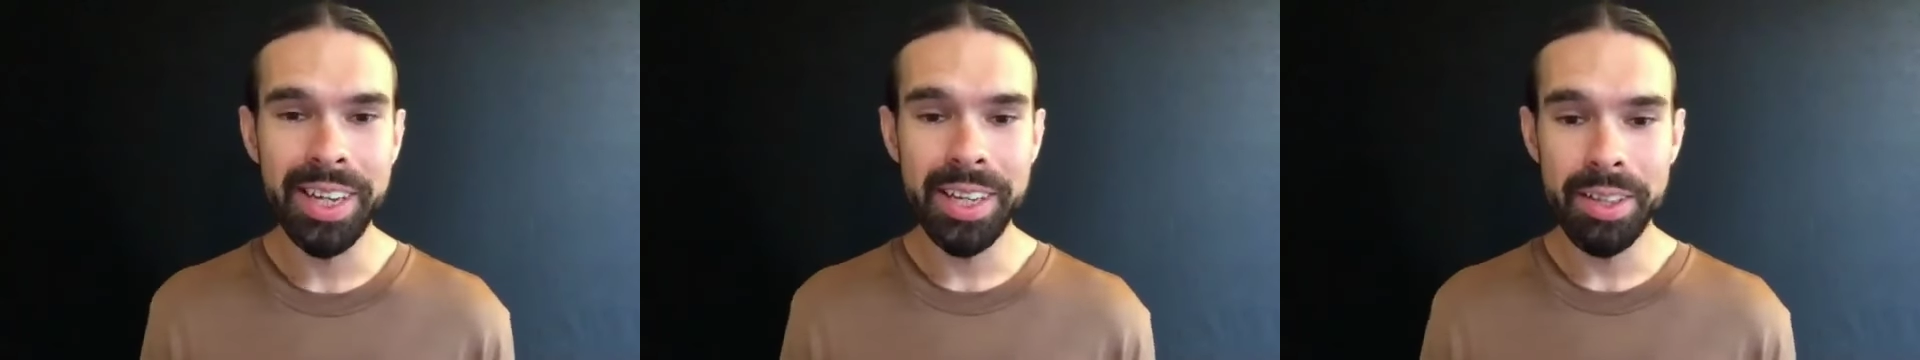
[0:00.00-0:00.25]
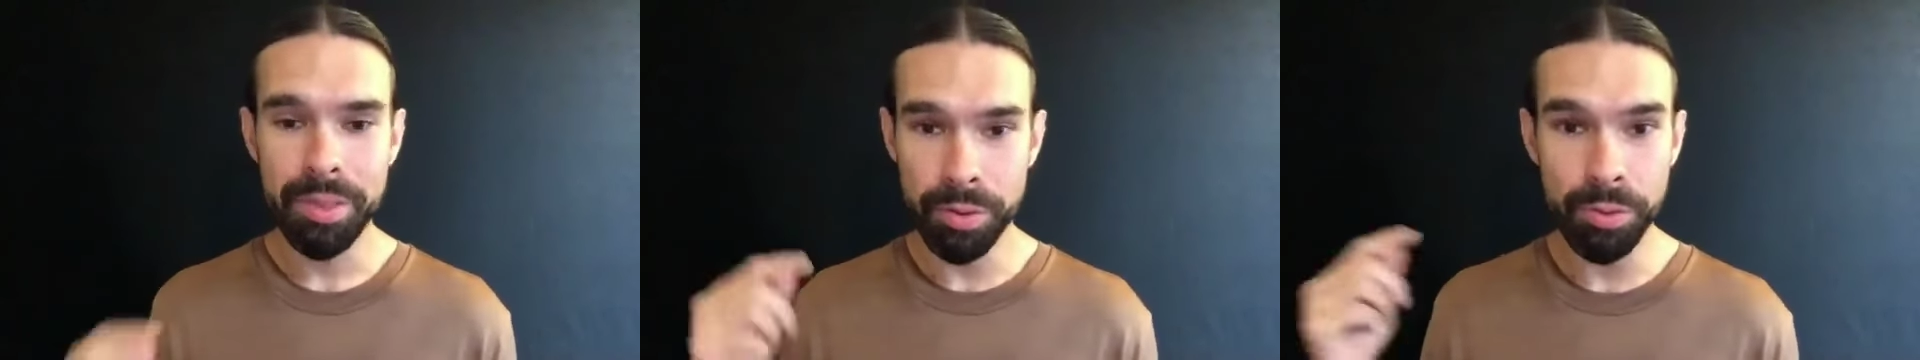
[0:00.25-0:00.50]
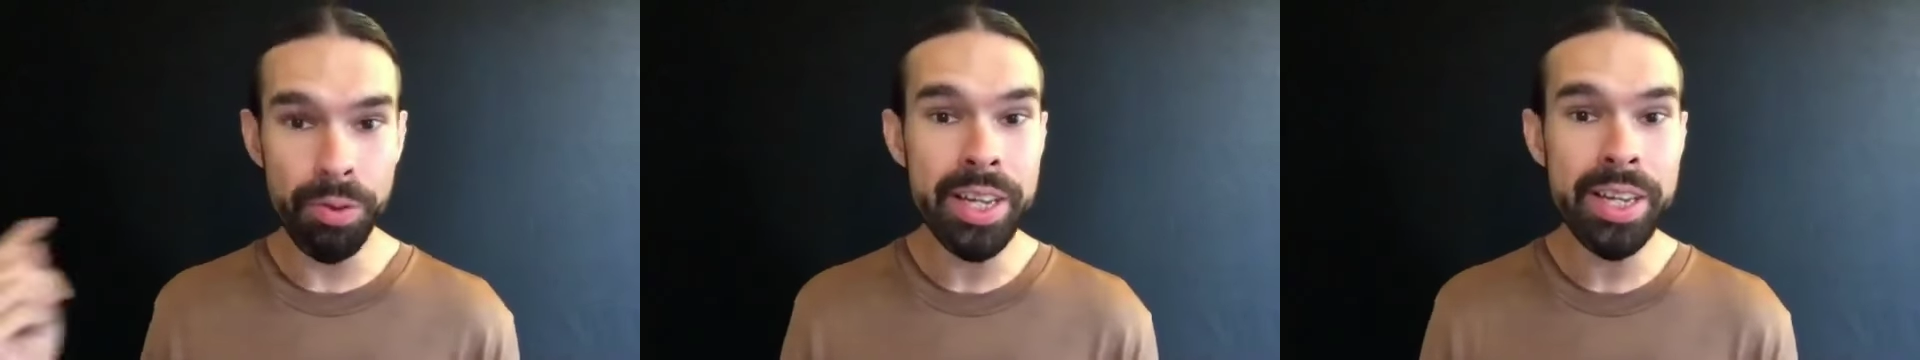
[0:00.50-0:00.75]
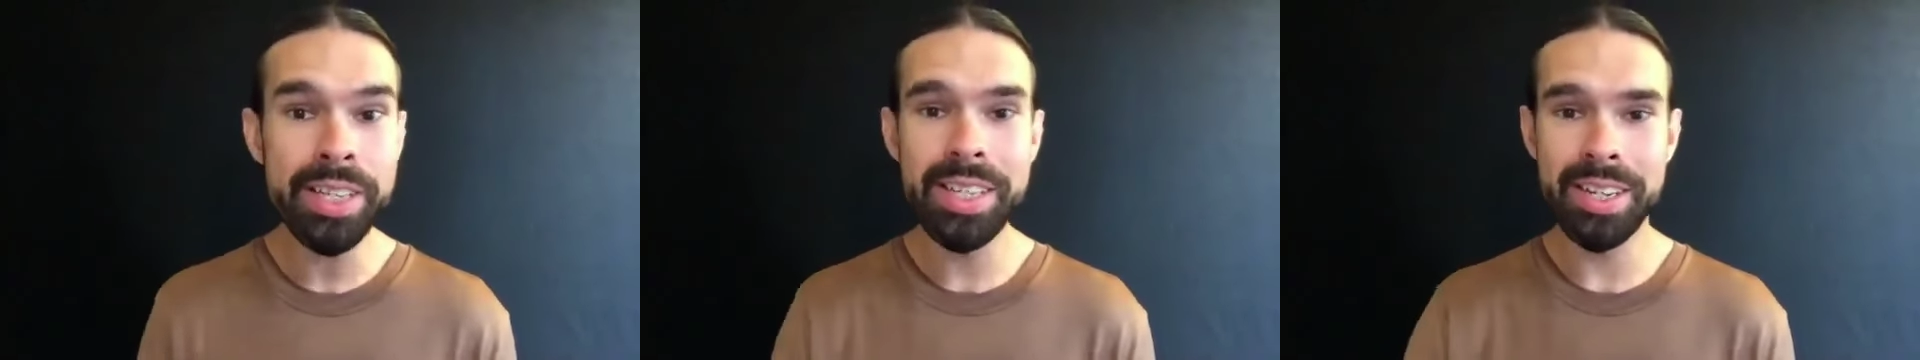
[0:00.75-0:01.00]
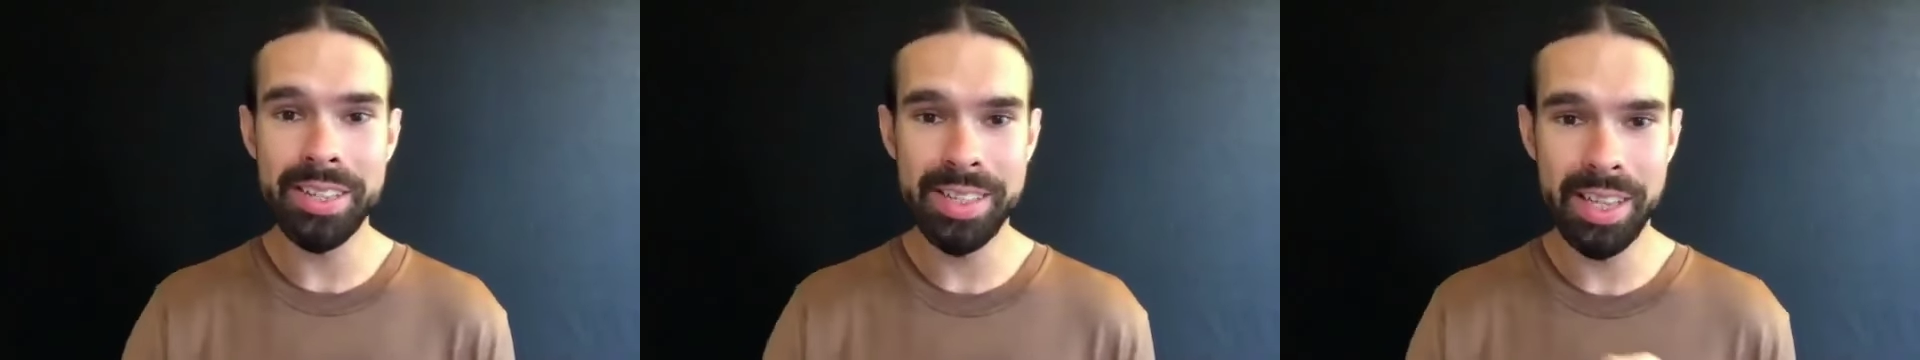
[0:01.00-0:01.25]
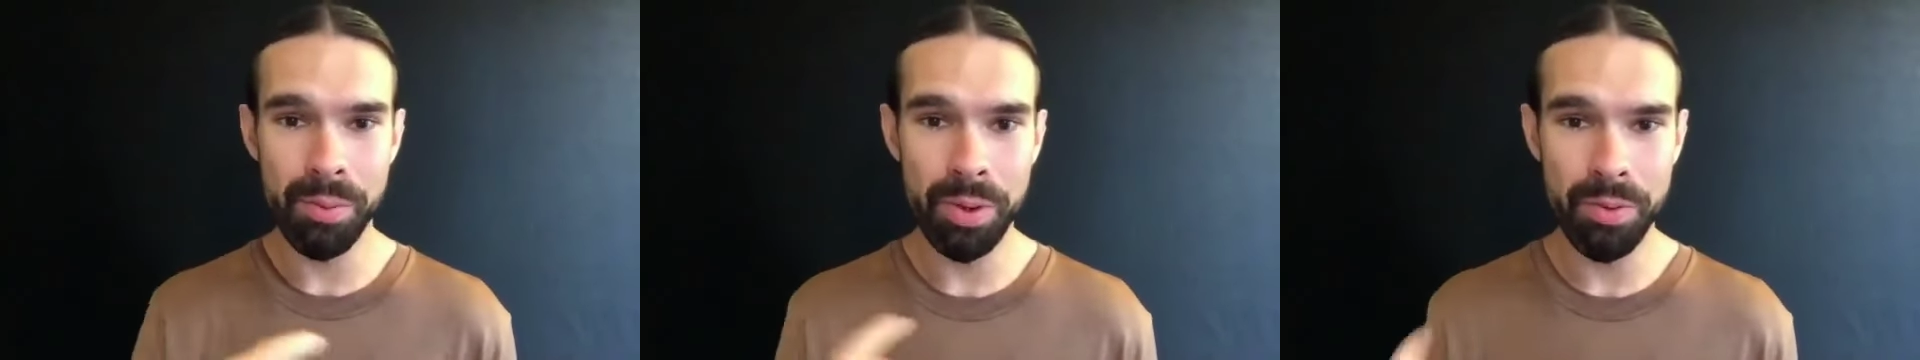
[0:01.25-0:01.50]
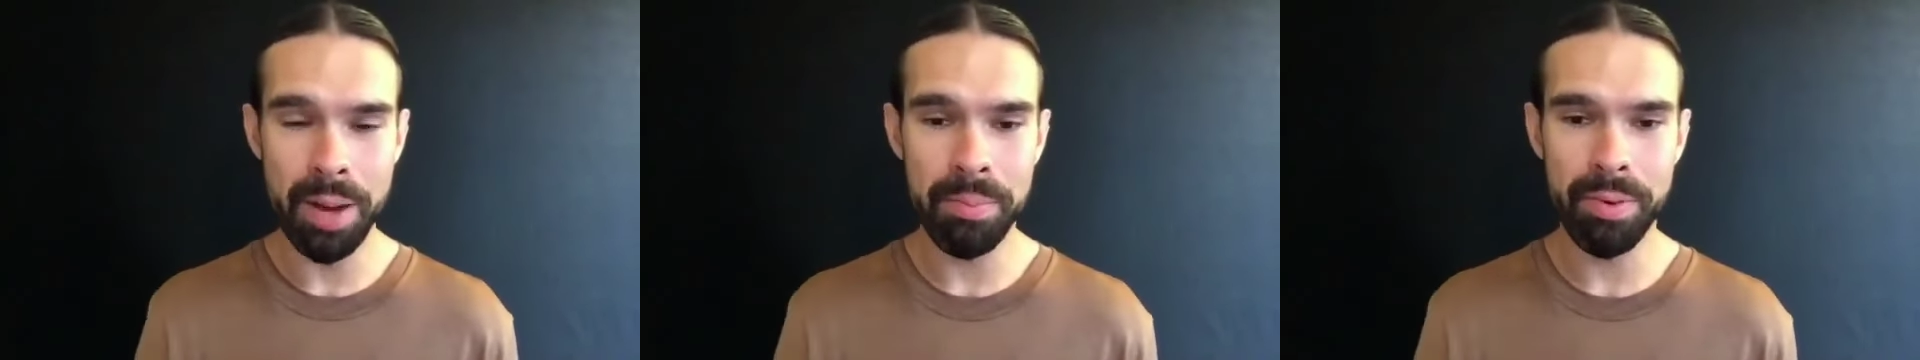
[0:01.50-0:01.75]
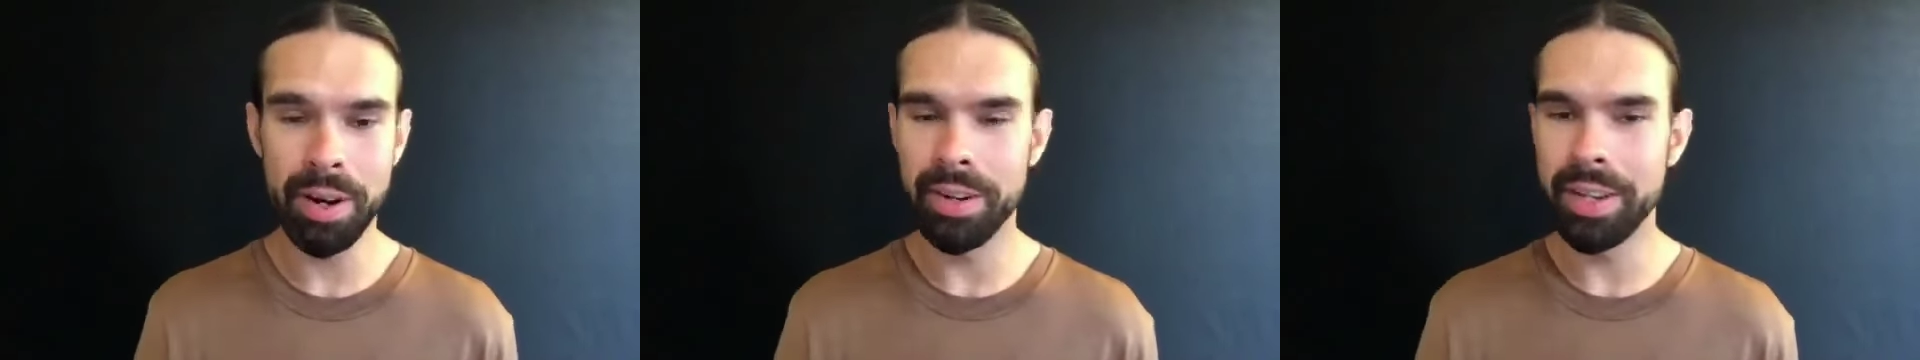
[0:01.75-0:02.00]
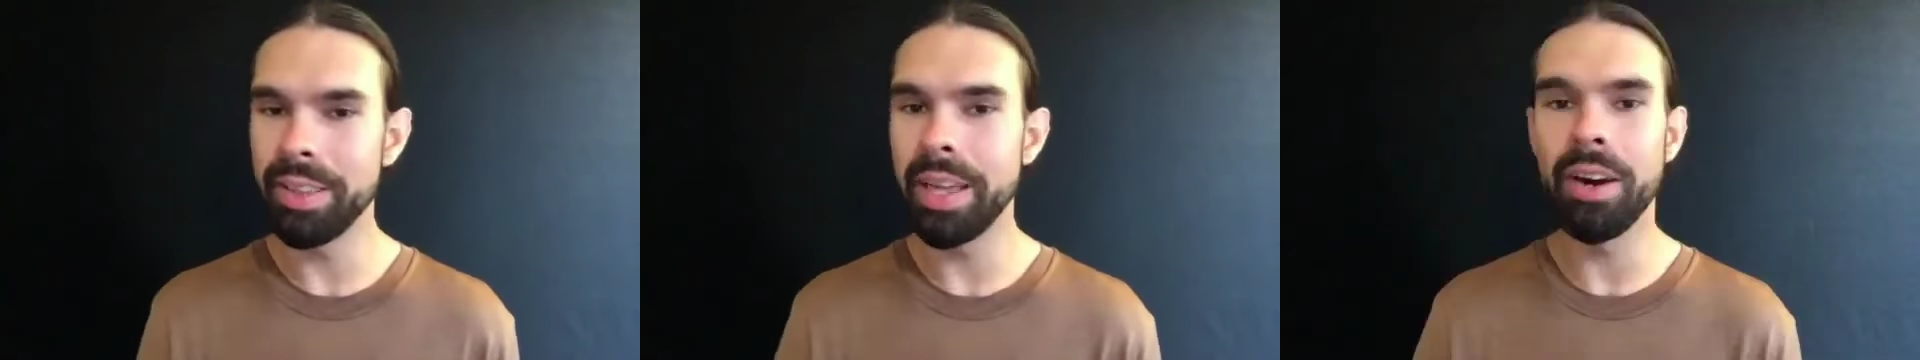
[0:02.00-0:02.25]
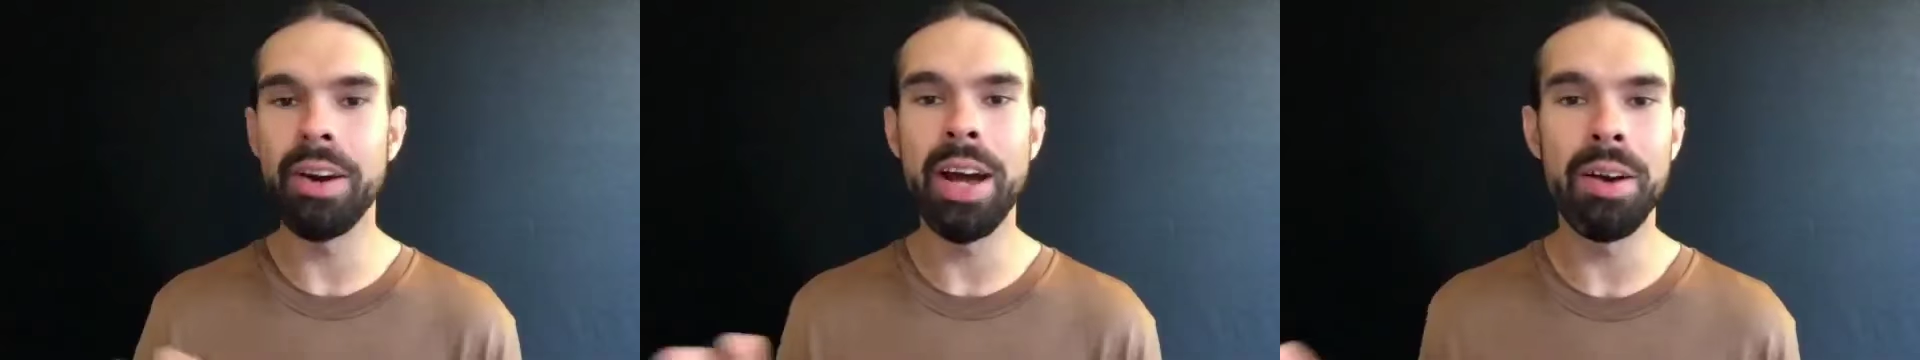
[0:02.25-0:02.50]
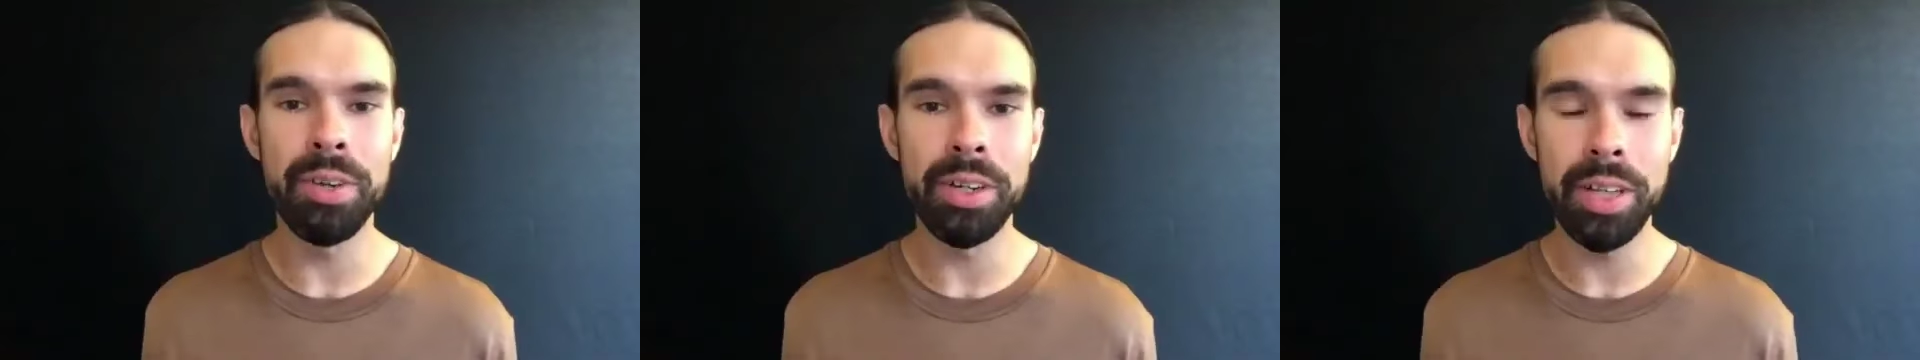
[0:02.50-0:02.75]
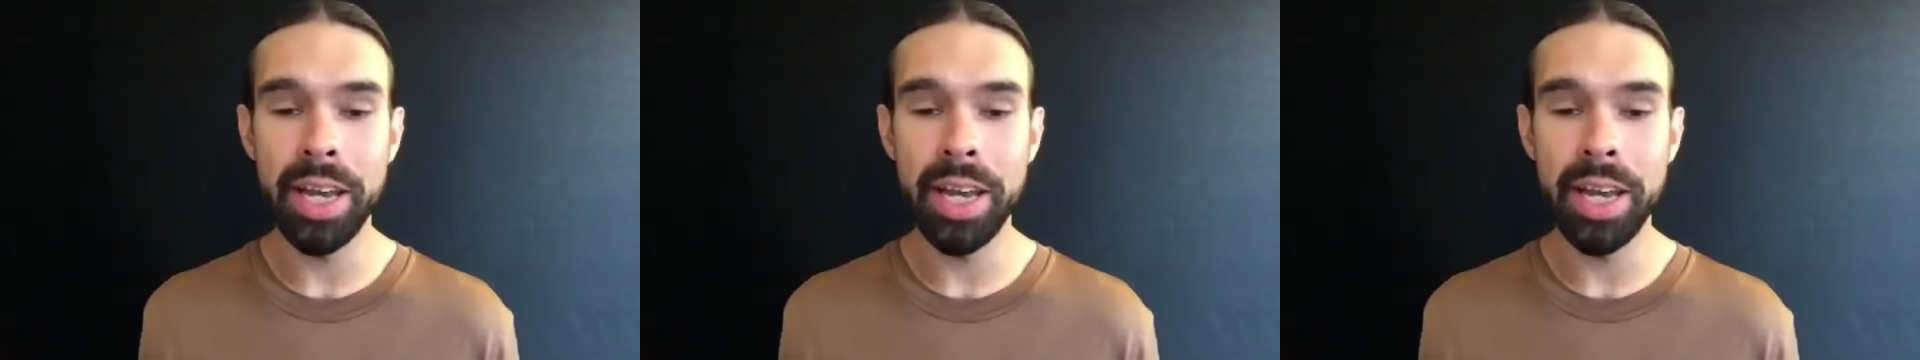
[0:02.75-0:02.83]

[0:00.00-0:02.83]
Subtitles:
The reasons that we wrap around it, they are not real.